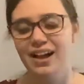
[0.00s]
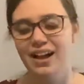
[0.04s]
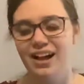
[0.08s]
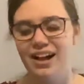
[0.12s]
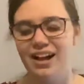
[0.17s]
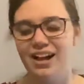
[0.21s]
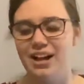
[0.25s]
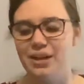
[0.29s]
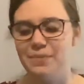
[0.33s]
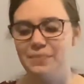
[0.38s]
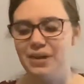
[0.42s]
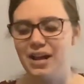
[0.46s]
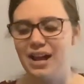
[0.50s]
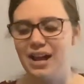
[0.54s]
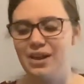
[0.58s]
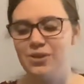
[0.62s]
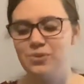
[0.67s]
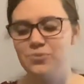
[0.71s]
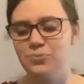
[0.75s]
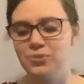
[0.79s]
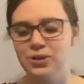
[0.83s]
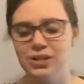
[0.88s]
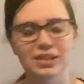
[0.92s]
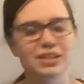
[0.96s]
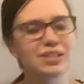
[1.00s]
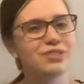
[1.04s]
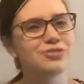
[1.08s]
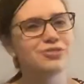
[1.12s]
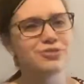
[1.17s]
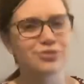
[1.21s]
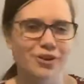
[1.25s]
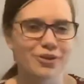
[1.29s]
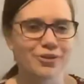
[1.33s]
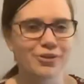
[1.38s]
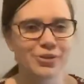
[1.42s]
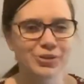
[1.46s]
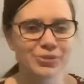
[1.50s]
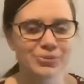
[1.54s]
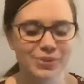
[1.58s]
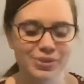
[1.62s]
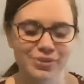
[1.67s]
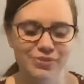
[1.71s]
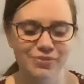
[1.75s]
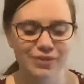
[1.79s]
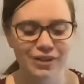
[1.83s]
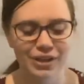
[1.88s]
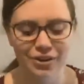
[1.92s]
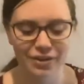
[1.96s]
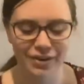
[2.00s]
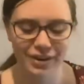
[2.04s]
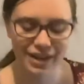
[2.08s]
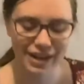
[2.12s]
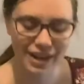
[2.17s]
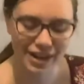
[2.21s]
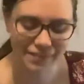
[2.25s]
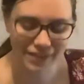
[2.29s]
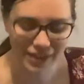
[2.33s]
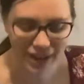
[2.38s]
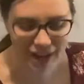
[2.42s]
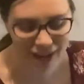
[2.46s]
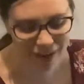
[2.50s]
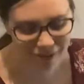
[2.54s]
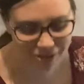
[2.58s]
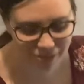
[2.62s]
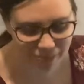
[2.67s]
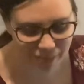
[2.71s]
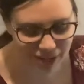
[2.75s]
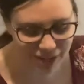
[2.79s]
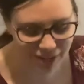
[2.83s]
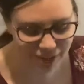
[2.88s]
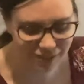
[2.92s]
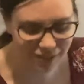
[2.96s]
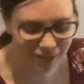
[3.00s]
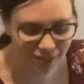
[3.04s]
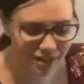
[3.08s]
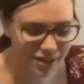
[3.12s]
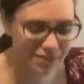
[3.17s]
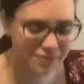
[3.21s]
I really struggled with figuring out how to make a lot